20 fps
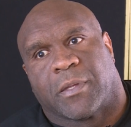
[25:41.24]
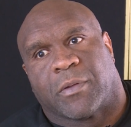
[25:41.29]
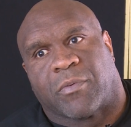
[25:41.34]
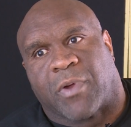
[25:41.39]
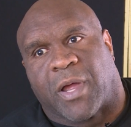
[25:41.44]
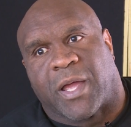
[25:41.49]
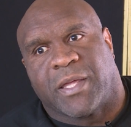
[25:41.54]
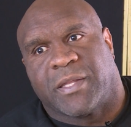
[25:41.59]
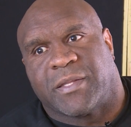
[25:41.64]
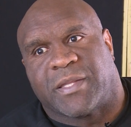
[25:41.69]

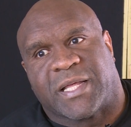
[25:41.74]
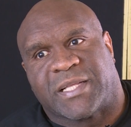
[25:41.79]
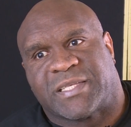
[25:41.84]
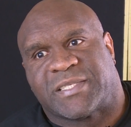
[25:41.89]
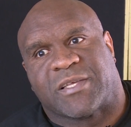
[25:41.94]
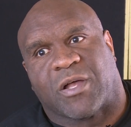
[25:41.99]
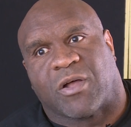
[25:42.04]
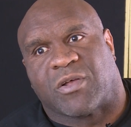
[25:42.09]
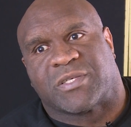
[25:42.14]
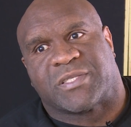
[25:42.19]
right?
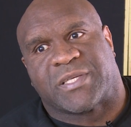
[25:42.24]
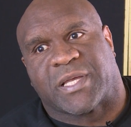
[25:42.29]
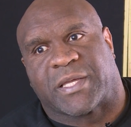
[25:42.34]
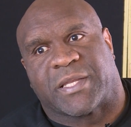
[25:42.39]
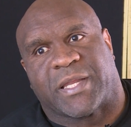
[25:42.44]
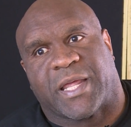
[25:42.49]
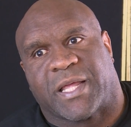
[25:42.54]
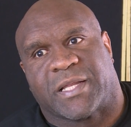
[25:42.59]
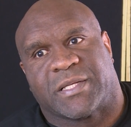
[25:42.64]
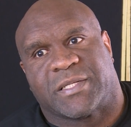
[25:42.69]
That's all
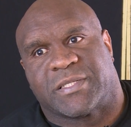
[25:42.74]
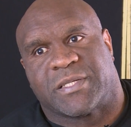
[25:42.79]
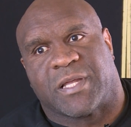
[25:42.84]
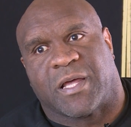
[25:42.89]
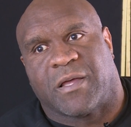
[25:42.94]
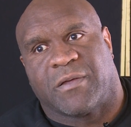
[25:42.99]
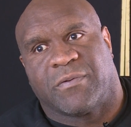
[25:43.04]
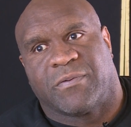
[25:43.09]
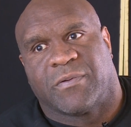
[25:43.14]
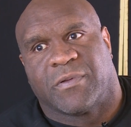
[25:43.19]
secondhand
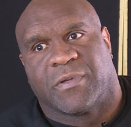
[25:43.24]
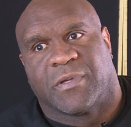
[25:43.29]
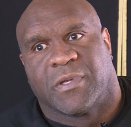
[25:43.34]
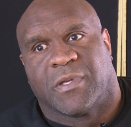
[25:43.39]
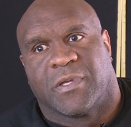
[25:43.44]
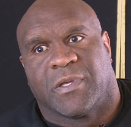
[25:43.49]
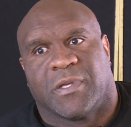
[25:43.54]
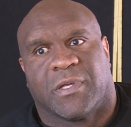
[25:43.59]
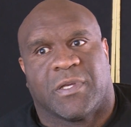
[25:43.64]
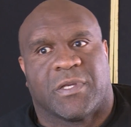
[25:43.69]
stuff.
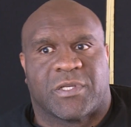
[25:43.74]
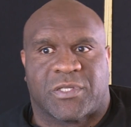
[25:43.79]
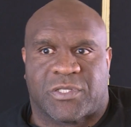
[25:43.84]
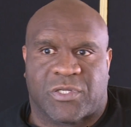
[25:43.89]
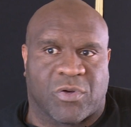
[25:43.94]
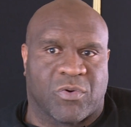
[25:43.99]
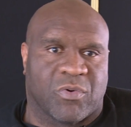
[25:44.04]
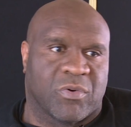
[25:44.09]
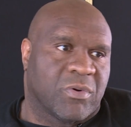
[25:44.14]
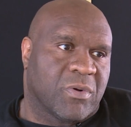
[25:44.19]

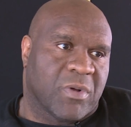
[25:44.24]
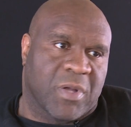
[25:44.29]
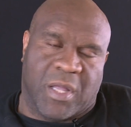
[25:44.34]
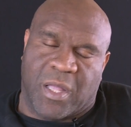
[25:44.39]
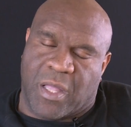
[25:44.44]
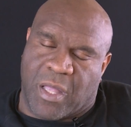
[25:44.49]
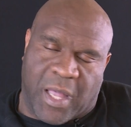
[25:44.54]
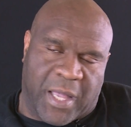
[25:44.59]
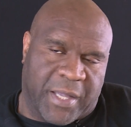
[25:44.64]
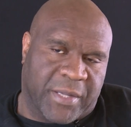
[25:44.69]
So
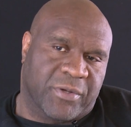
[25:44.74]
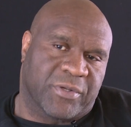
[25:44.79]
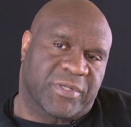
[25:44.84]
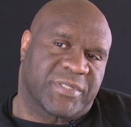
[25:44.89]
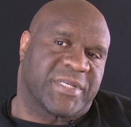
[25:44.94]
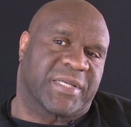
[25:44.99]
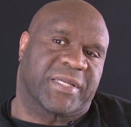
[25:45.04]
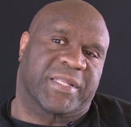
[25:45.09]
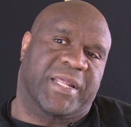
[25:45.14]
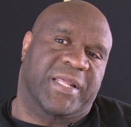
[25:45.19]
I go to a
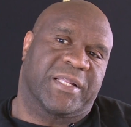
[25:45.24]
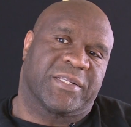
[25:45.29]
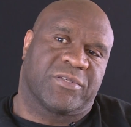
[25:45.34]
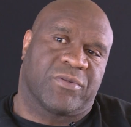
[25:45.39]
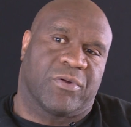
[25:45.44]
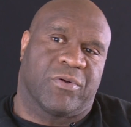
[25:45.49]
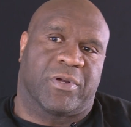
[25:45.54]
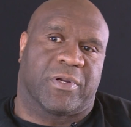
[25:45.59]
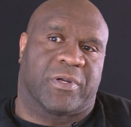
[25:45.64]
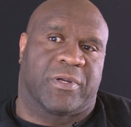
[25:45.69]
secondhand
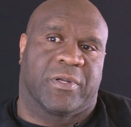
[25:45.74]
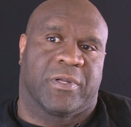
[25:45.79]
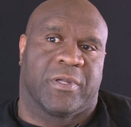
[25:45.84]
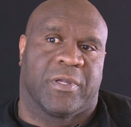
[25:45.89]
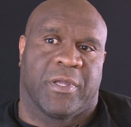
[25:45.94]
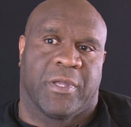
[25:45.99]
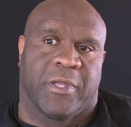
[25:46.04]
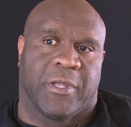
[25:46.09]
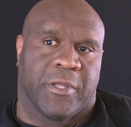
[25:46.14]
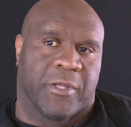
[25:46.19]
store,
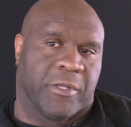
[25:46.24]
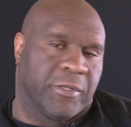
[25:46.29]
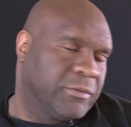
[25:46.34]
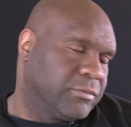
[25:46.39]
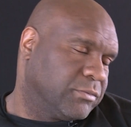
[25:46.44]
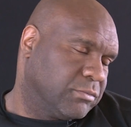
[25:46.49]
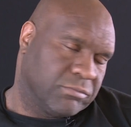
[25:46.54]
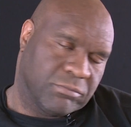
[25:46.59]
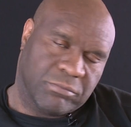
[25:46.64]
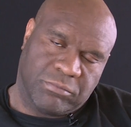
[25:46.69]

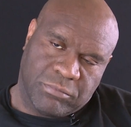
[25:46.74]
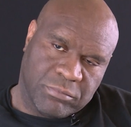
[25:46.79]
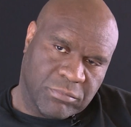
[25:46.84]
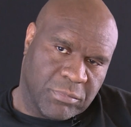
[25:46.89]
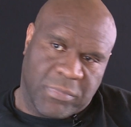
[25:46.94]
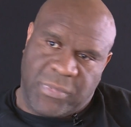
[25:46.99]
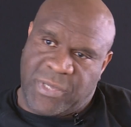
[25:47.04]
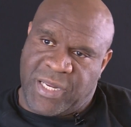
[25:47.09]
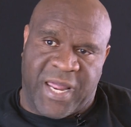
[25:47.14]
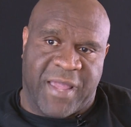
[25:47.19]

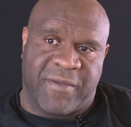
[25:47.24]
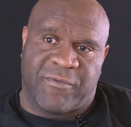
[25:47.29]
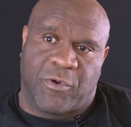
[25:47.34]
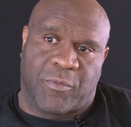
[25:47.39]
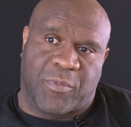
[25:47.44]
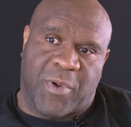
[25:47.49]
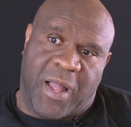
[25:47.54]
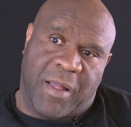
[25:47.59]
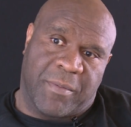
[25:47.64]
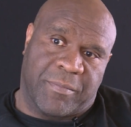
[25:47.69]
and I have no
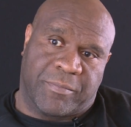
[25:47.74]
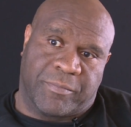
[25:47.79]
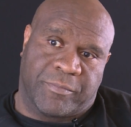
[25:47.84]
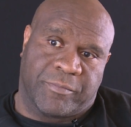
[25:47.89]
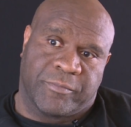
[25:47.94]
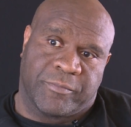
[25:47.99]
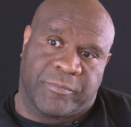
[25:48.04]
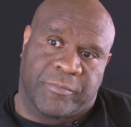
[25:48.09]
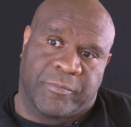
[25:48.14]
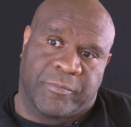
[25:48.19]
problem.